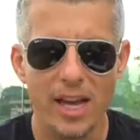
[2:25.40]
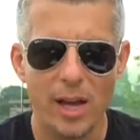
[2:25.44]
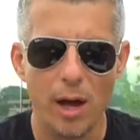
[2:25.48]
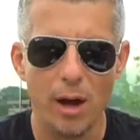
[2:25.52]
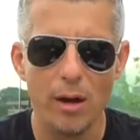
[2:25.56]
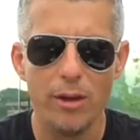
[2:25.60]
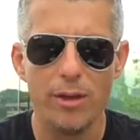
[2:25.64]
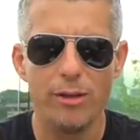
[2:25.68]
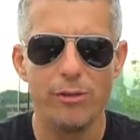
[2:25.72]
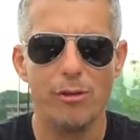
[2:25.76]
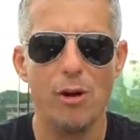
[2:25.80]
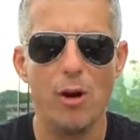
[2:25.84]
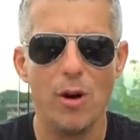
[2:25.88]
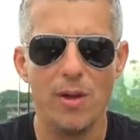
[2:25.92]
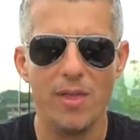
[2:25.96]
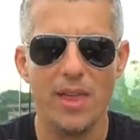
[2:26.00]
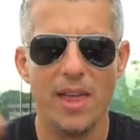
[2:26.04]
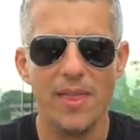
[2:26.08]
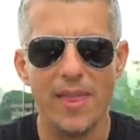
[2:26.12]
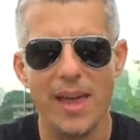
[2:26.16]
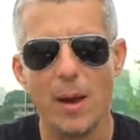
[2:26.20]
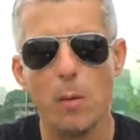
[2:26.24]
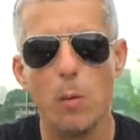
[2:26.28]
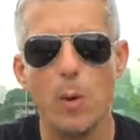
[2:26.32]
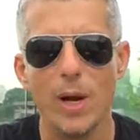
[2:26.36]
go through and
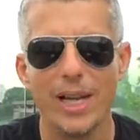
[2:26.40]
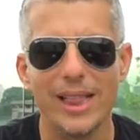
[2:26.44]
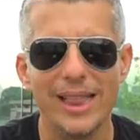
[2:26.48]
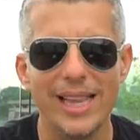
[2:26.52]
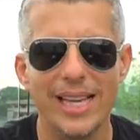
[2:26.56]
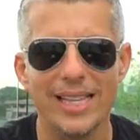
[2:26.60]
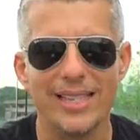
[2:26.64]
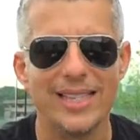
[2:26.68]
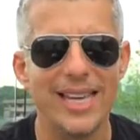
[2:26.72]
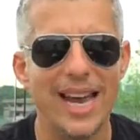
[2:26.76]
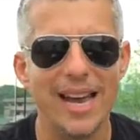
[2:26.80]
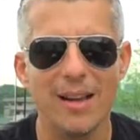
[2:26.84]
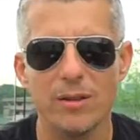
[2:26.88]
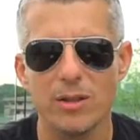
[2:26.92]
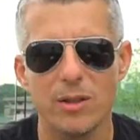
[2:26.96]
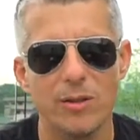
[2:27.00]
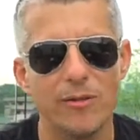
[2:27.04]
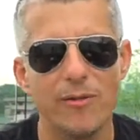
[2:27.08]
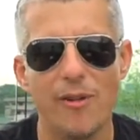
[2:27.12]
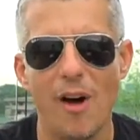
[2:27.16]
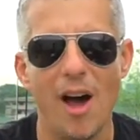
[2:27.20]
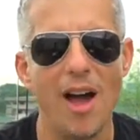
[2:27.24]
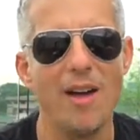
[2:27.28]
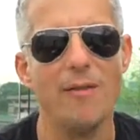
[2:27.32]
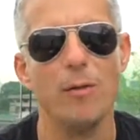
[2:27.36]
then they whittle it down to
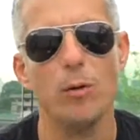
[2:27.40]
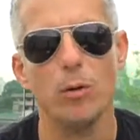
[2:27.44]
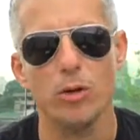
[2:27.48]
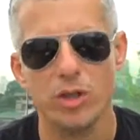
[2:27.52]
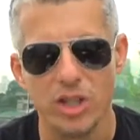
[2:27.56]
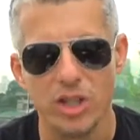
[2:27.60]
5 or